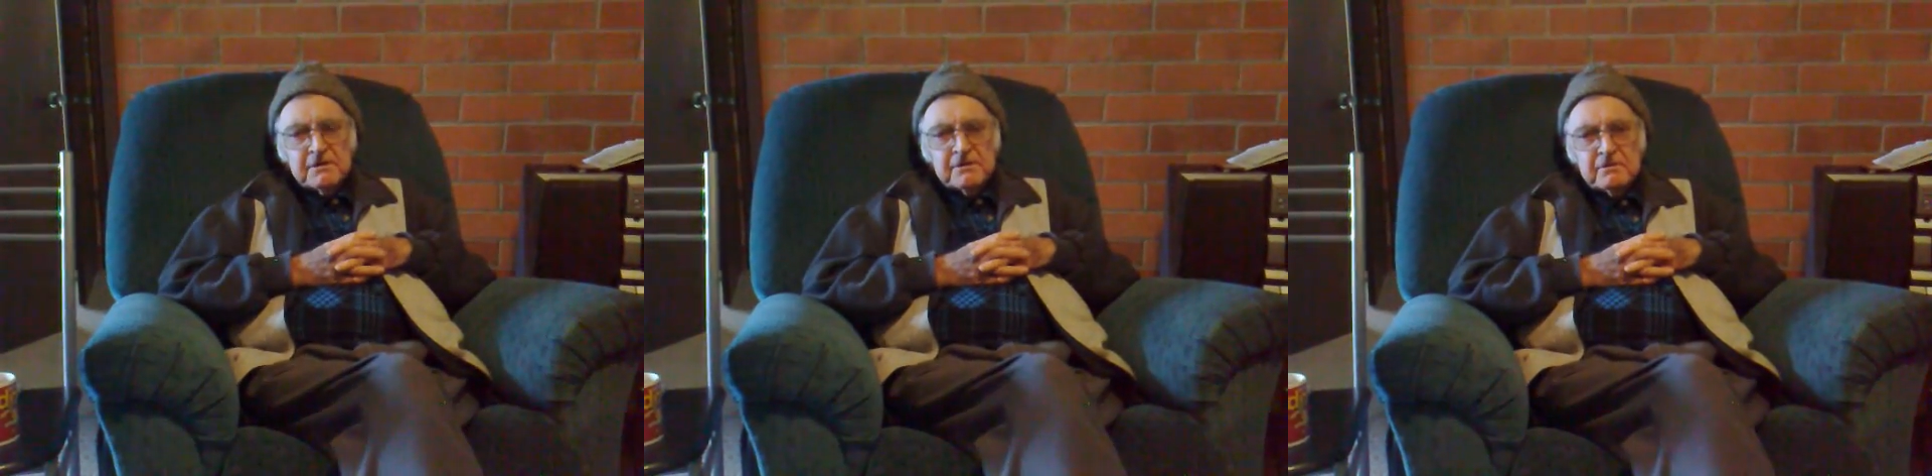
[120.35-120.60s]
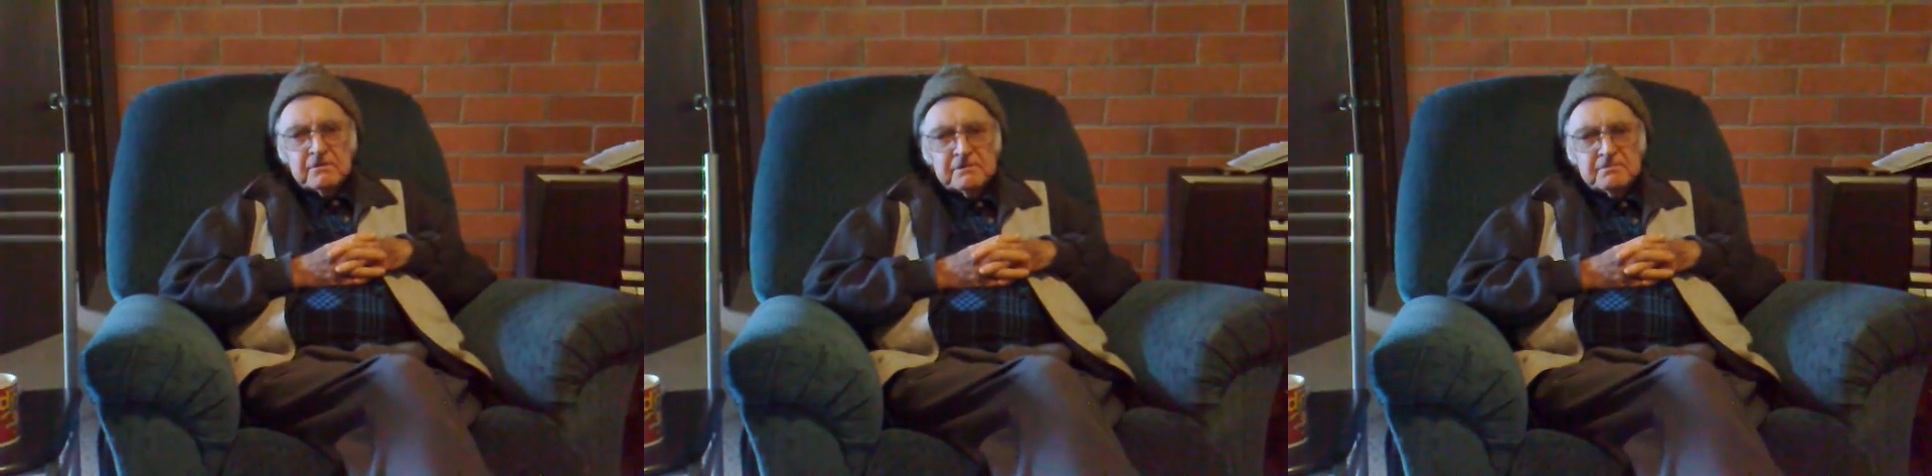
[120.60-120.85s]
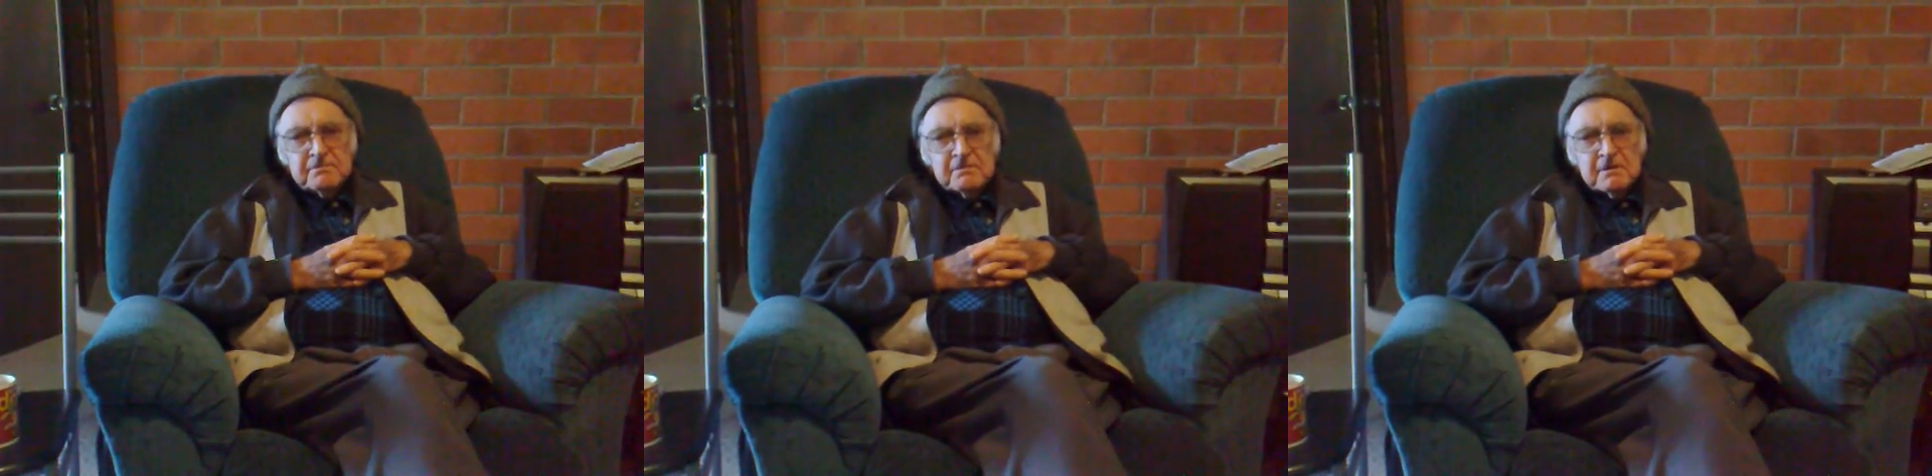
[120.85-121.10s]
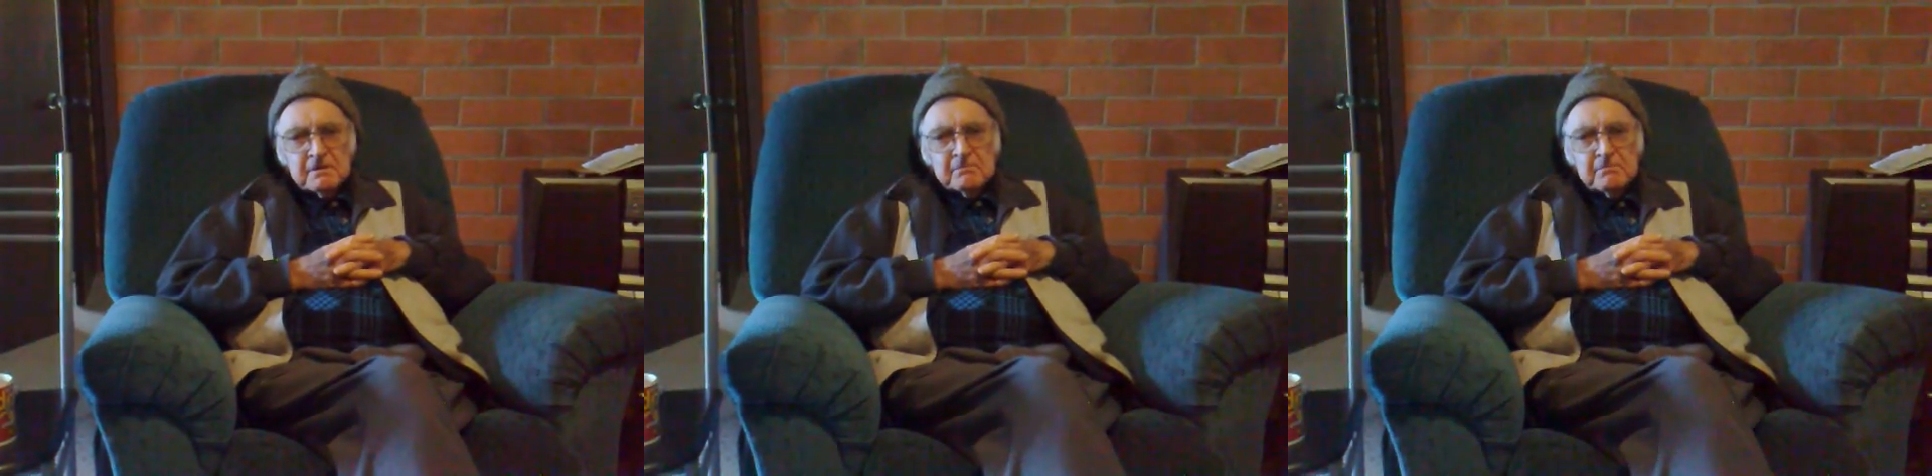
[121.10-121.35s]
because
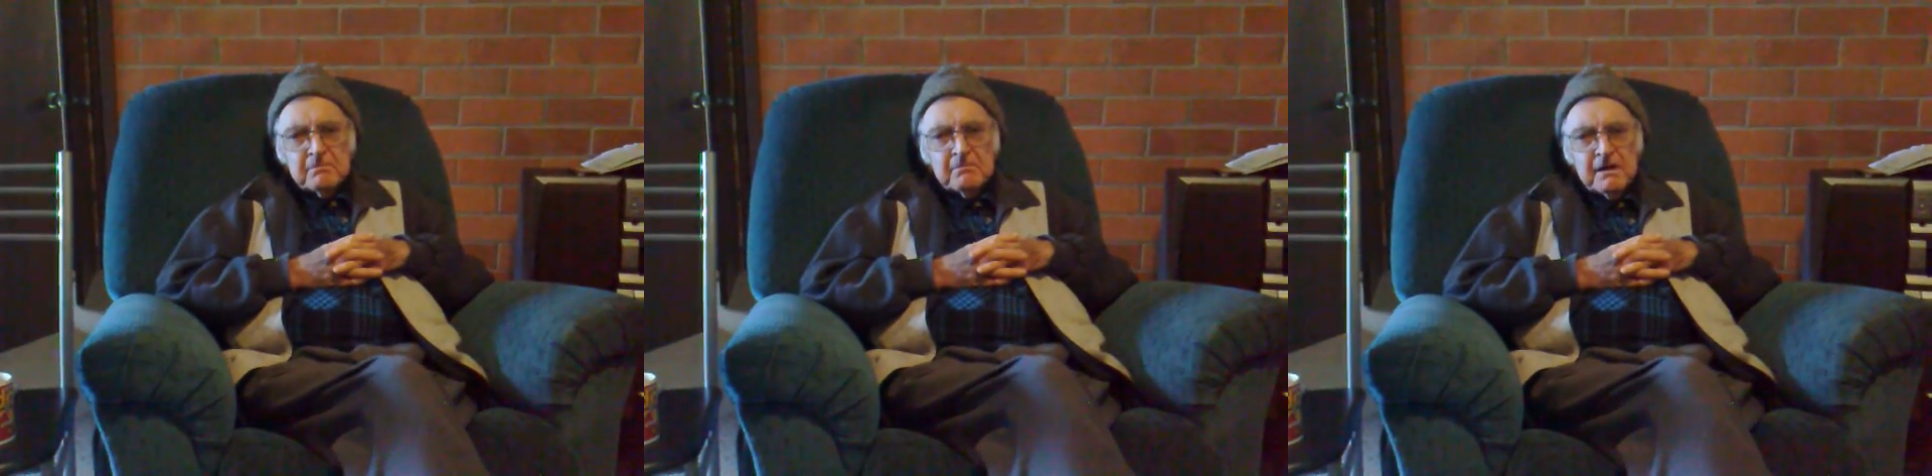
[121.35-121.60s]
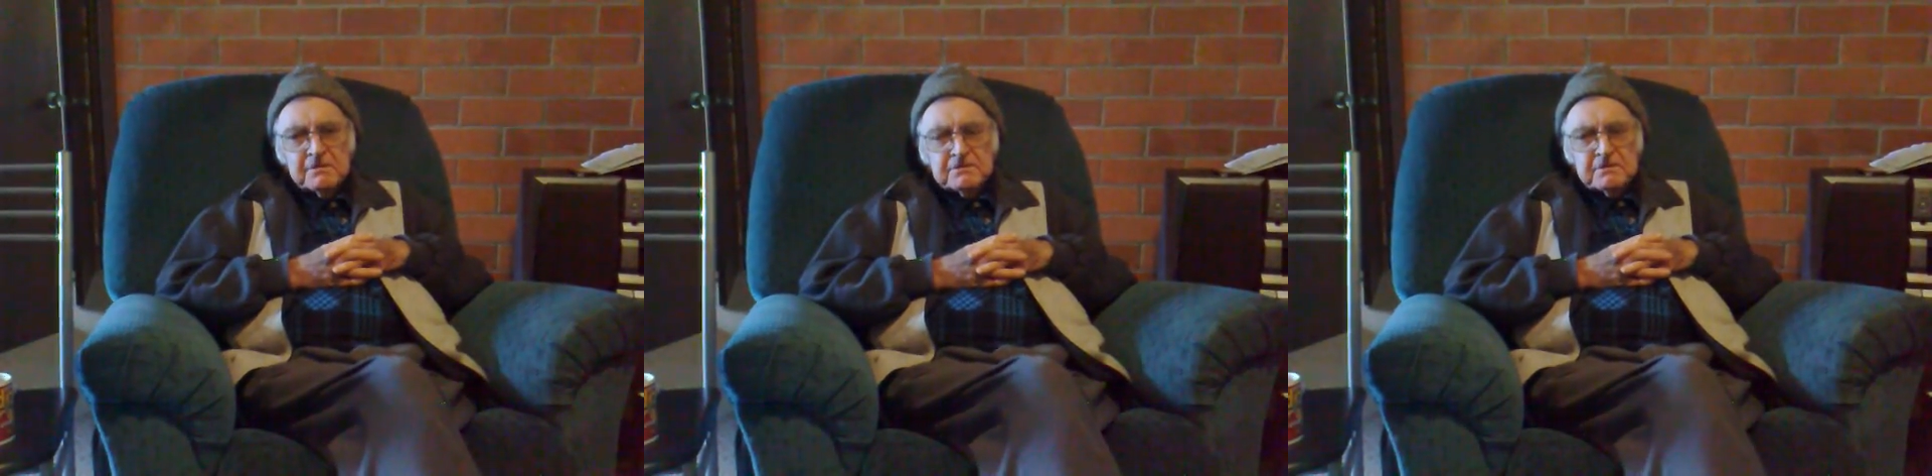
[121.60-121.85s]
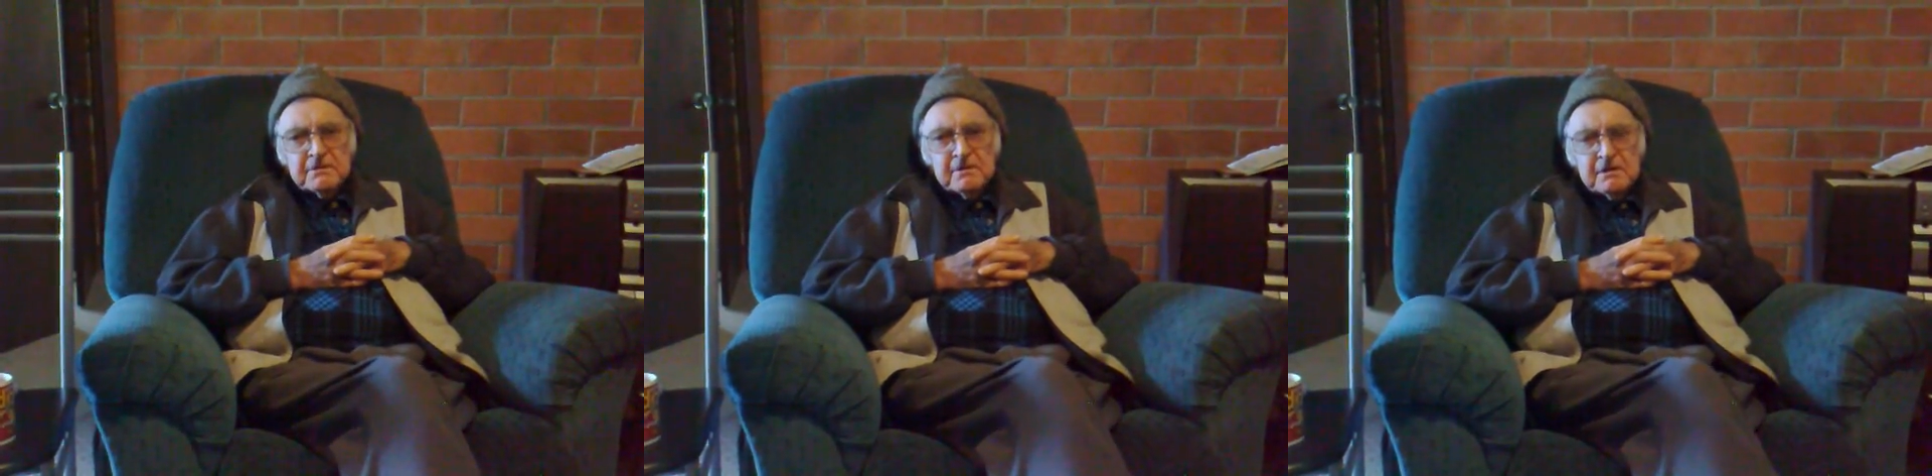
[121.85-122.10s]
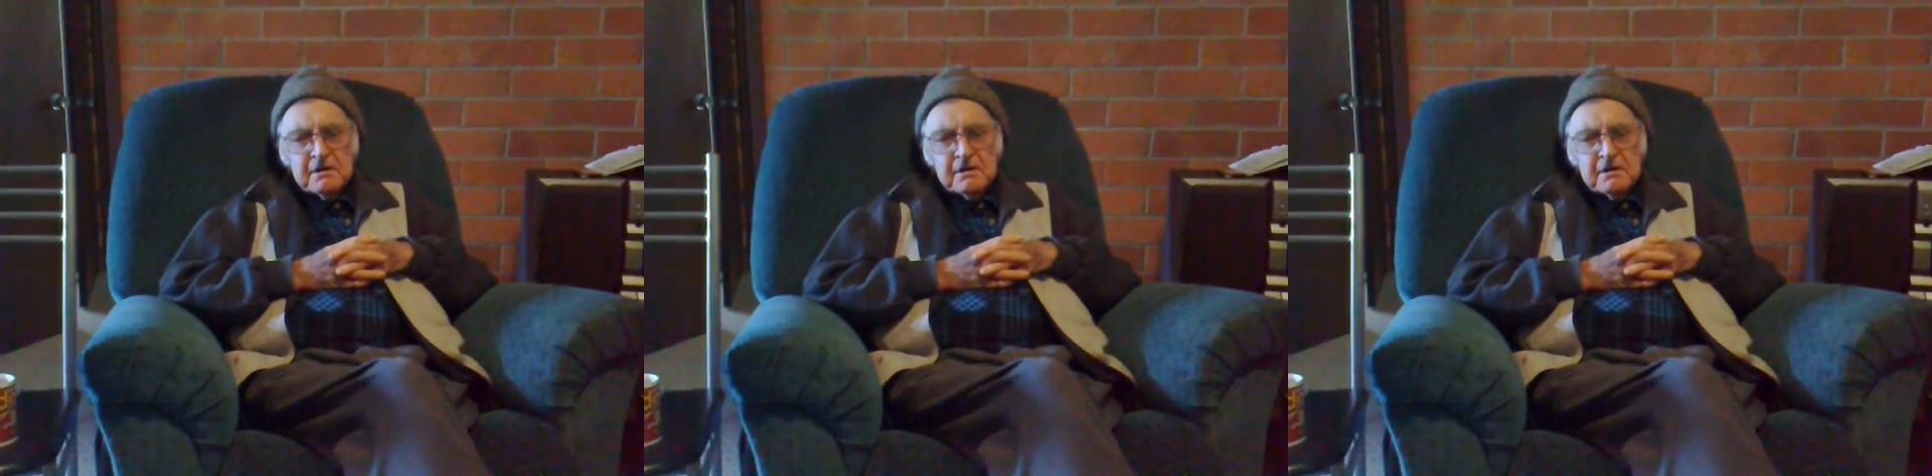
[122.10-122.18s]
maybe